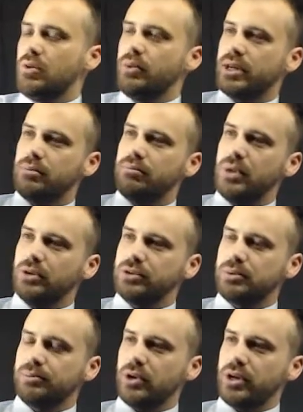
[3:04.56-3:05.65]
we're going to
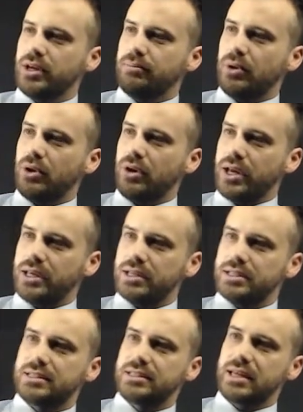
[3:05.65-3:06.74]
multiply it by
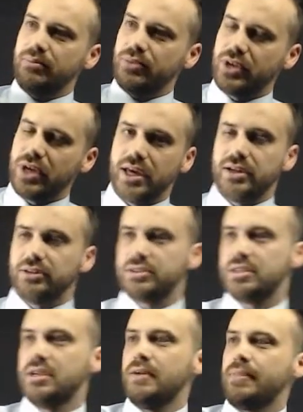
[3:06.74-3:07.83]
something
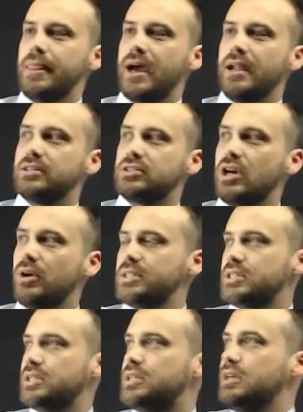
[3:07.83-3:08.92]
else, and it's going
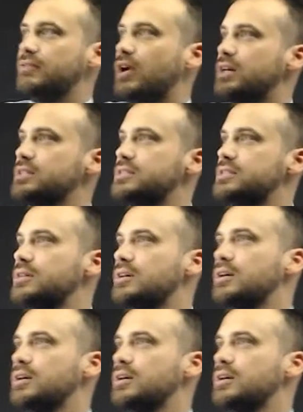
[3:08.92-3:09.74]
to give us